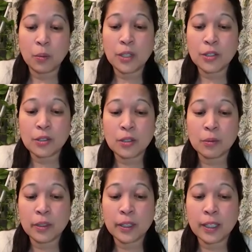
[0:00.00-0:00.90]
we should
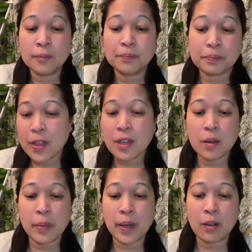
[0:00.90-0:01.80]
really think
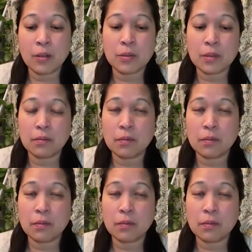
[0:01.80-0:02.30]
about